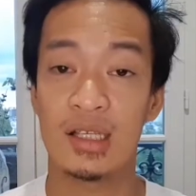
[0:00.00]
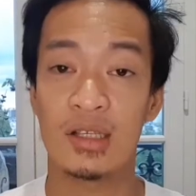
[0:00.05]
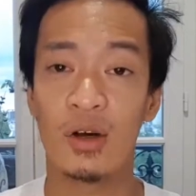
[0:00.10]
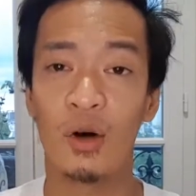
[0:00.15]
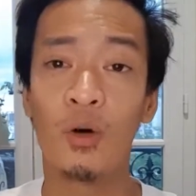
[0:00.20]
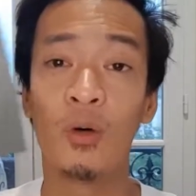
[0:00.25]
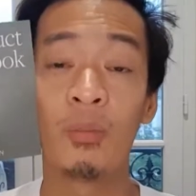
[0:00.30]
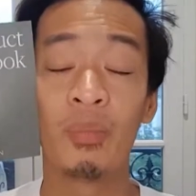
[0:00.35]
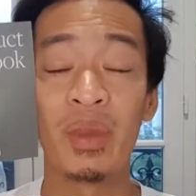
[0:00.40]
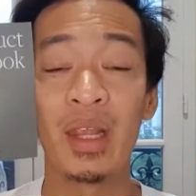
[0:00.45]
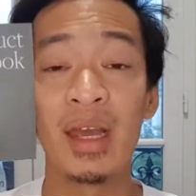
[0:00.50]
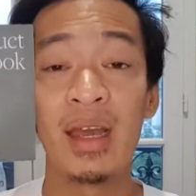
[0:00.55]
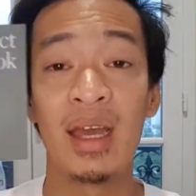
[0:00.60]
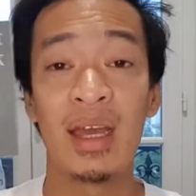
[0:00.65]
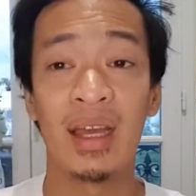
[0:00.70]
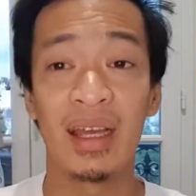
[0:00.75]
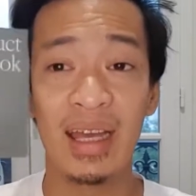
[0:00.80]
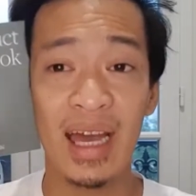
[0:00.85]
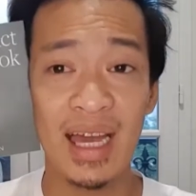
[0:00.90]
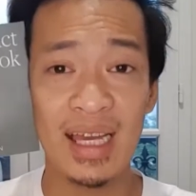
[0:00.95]
So,
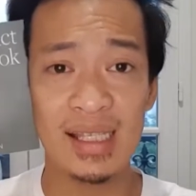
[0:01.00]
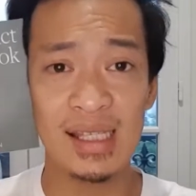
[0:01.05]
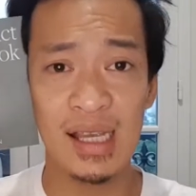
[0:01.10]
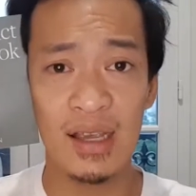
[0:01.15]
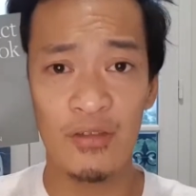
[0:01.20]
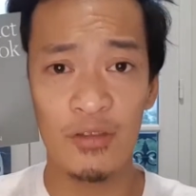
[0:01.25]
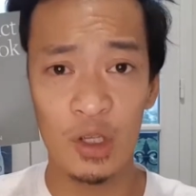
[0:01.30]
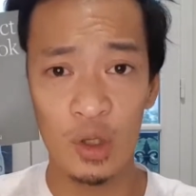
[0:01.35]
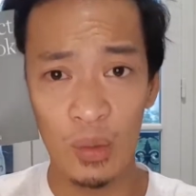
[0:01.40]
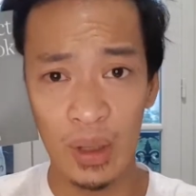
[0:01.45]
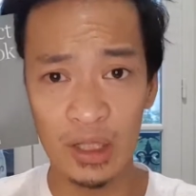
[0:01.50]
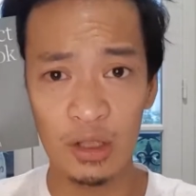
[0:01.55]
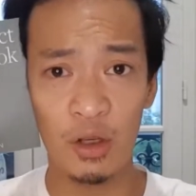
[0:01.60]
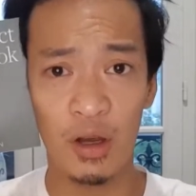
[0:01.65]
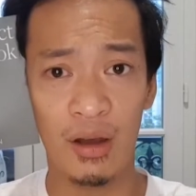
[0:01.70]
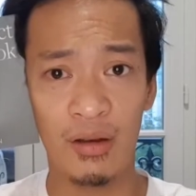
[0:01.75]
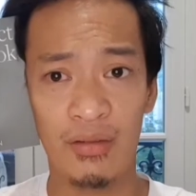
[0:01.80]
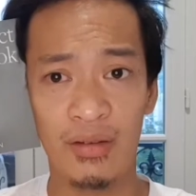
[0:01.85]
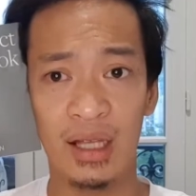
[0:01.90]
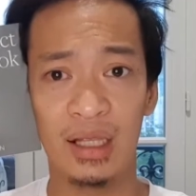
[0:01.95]
guys, if you want
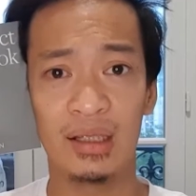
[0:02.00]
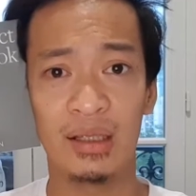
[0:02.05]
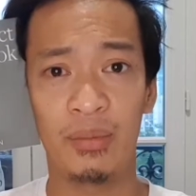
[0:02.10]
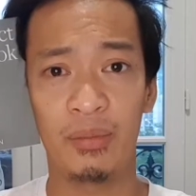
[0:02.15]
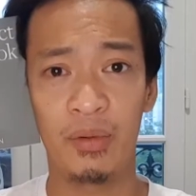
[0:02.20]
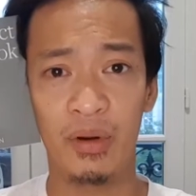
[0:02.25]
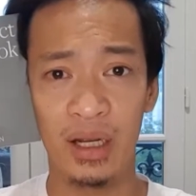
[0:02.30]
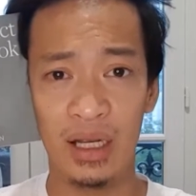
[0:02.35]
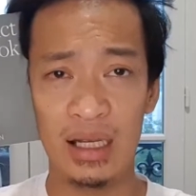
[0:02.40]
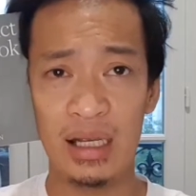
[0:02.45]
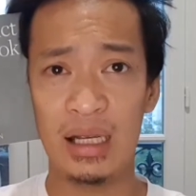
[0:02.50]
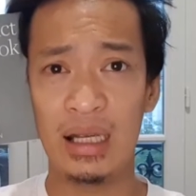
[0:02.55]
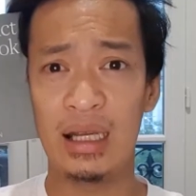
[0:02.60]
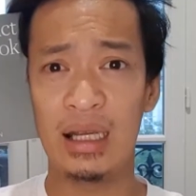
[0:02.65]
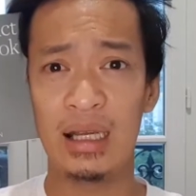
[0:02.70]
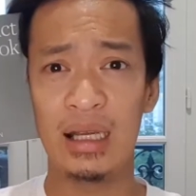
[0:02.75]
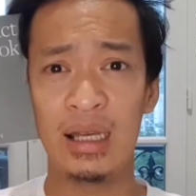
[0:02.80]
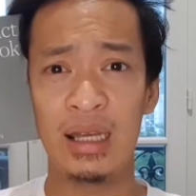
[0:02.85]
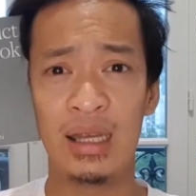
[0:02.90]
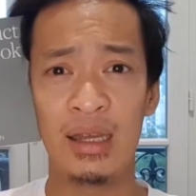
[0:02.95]
to avail the
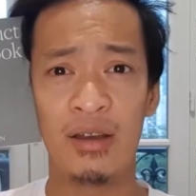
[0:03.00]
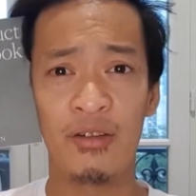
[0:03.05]
free